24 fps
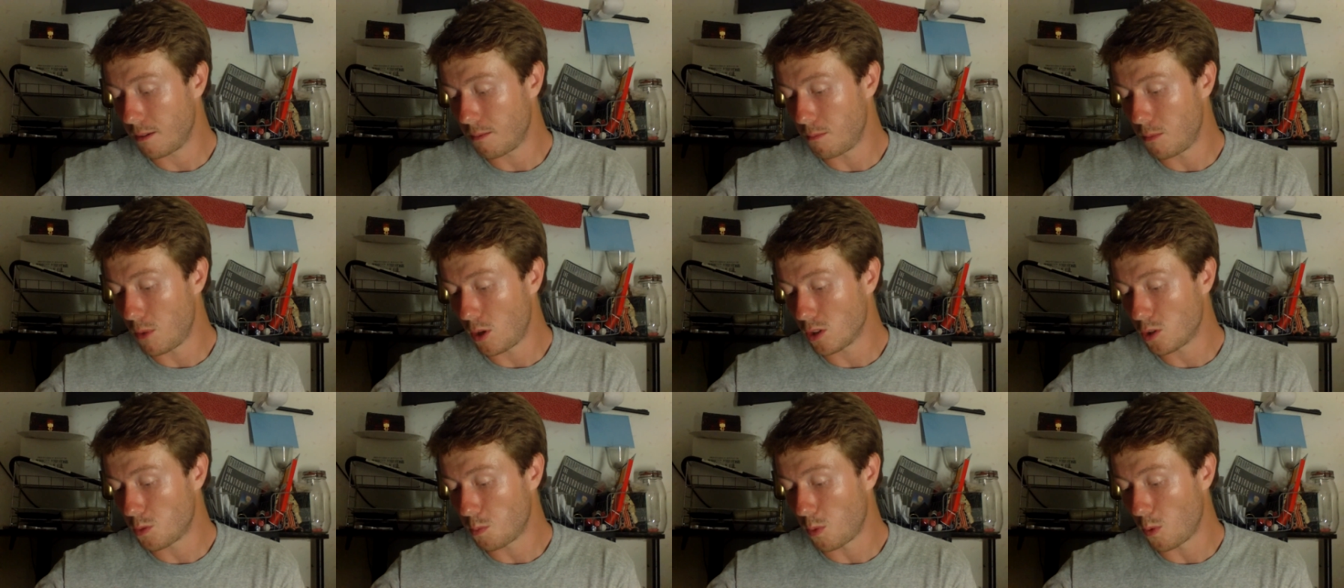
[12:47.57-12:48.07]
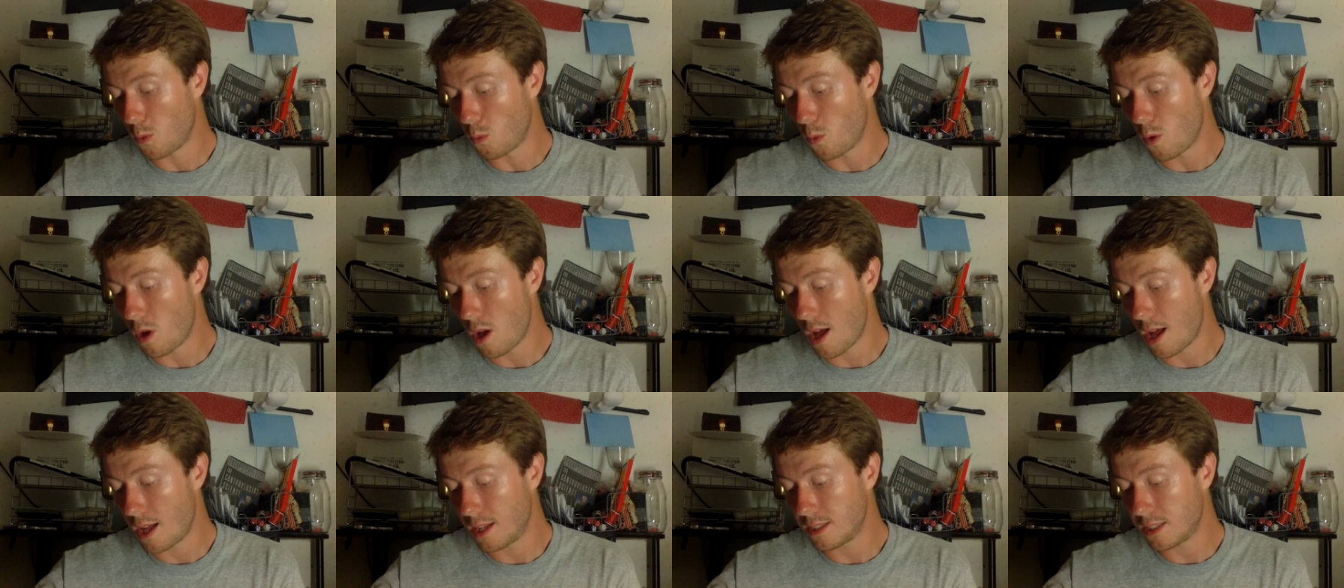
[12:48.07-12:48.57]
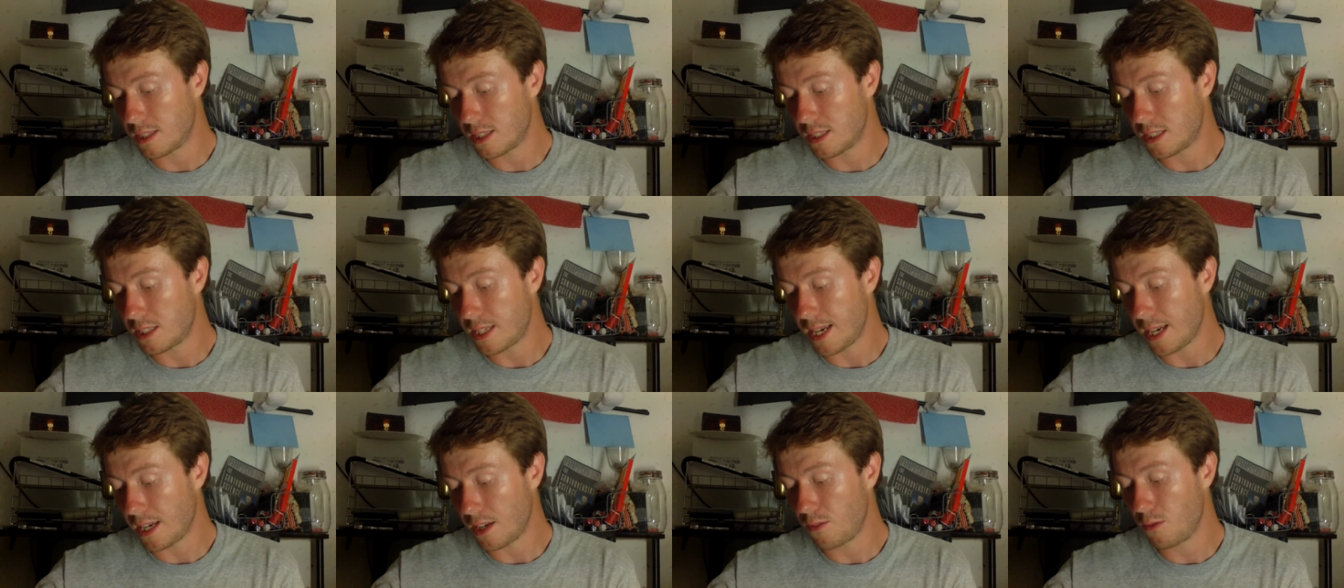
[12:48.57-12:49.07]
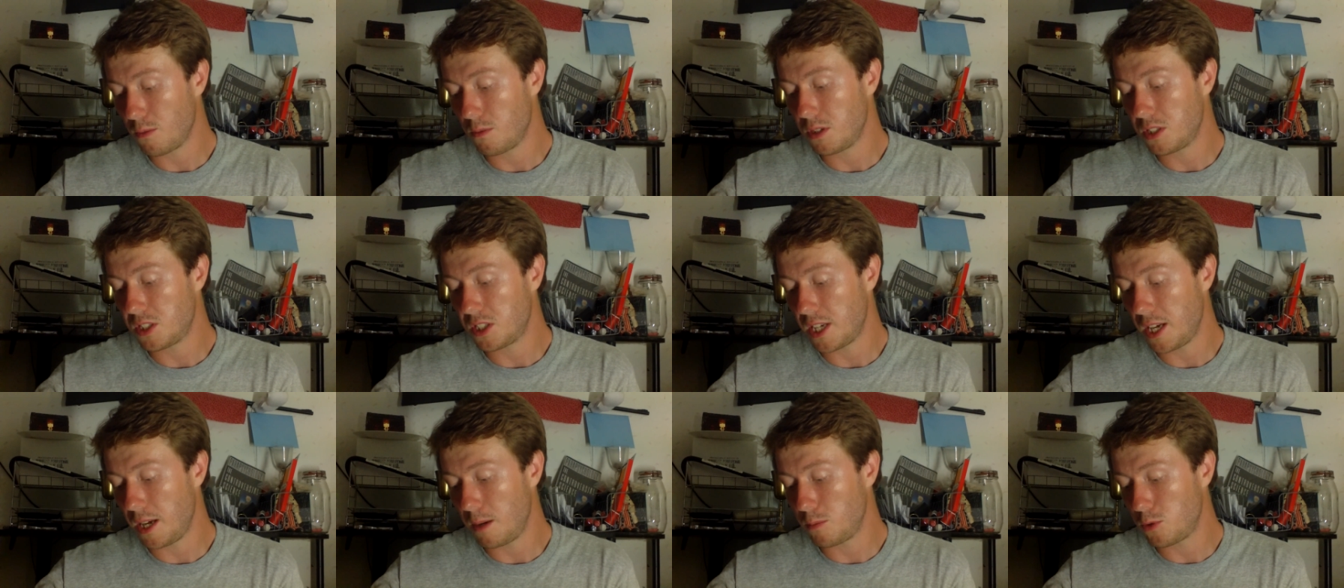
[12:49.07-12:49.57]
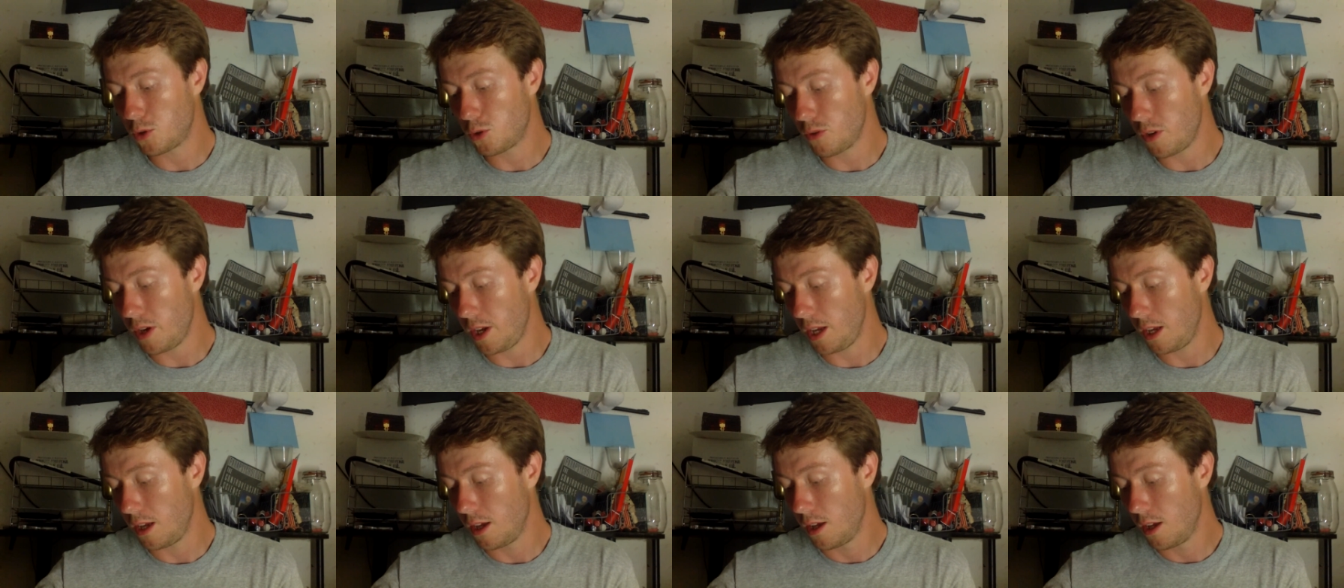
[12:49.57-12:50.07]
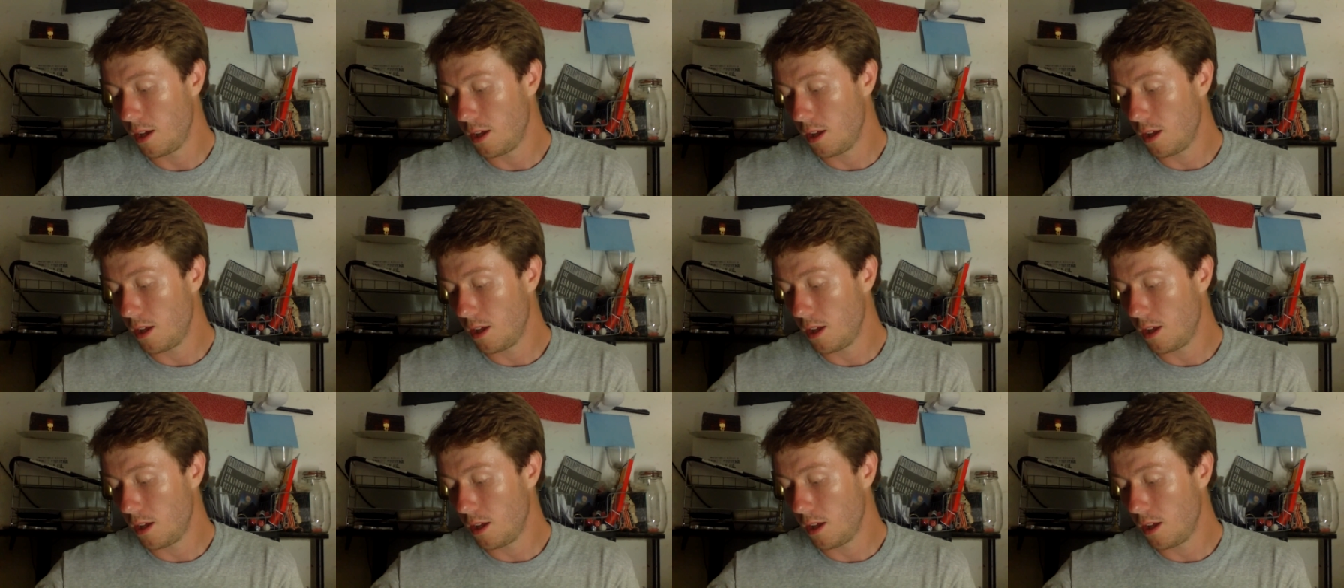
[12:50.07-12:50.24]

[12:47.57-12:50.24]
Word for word: multiple wands is taken from the same tree.